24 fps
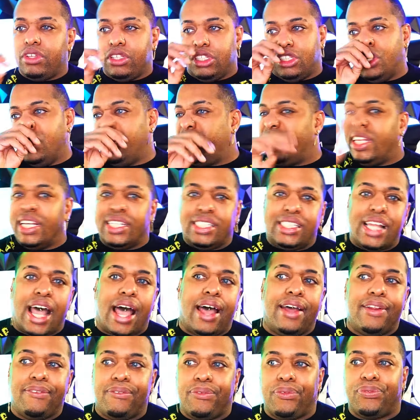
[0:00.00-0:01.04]
do this,
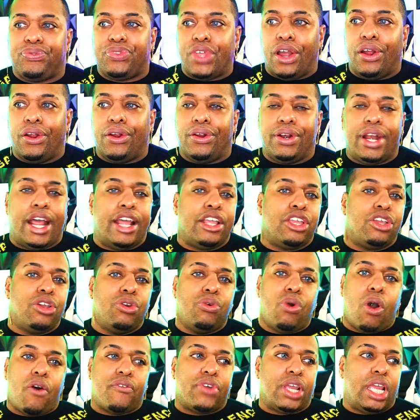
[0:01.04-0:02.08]
that, and the third, and
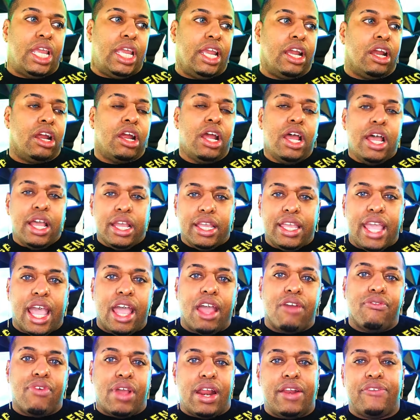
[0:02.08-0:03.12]
you over here
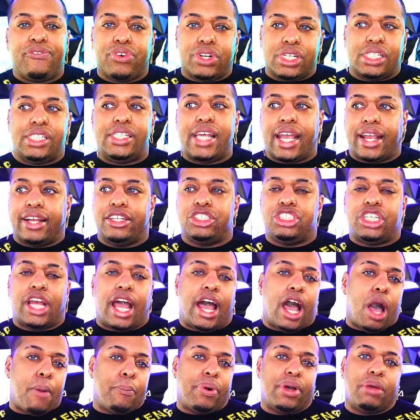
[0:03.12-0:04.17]
getting ready for a second
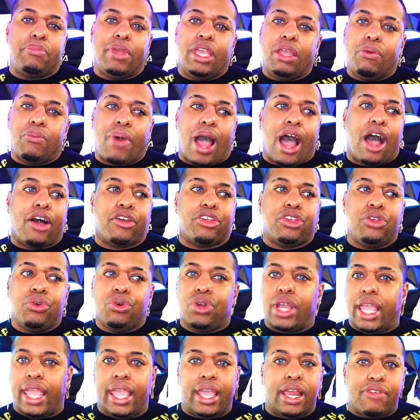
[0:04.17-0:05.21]
child, but meanwhile, you
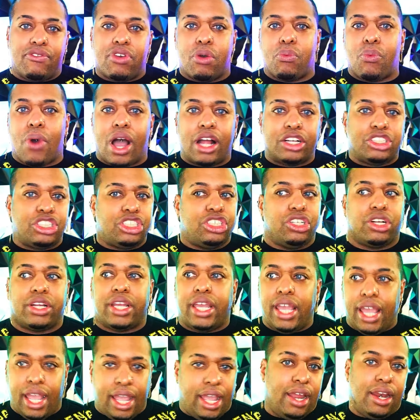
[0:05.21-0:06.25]
can't even watch your
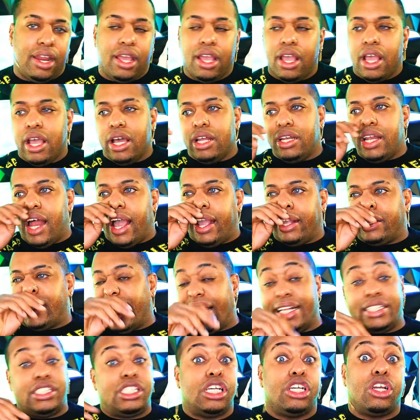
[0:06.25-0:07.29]
kid. Like,
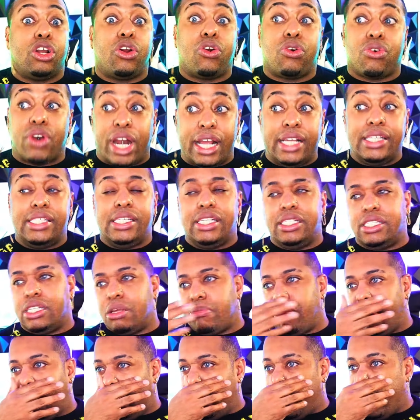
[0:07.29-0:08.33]
that's crazy to
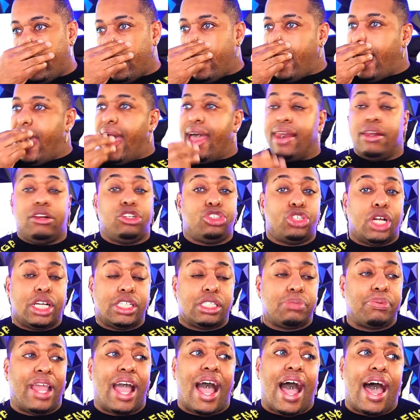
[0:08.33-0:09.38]
me. And
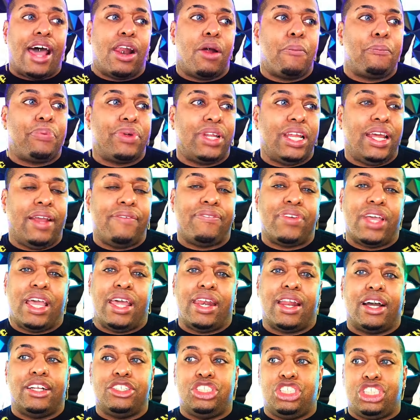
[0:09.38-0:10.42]
trust me, I don't believe
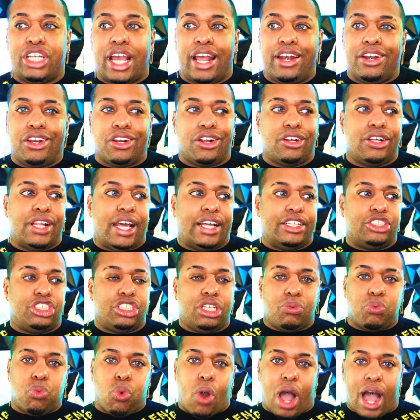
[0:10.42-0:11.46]
in a gender that
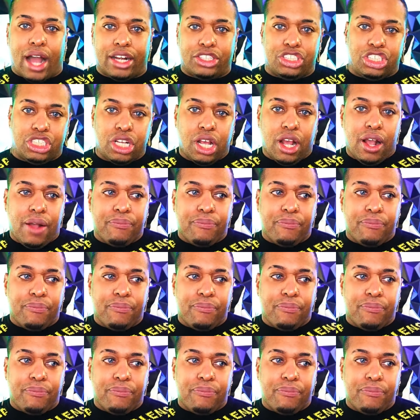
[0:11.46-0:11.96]
should watch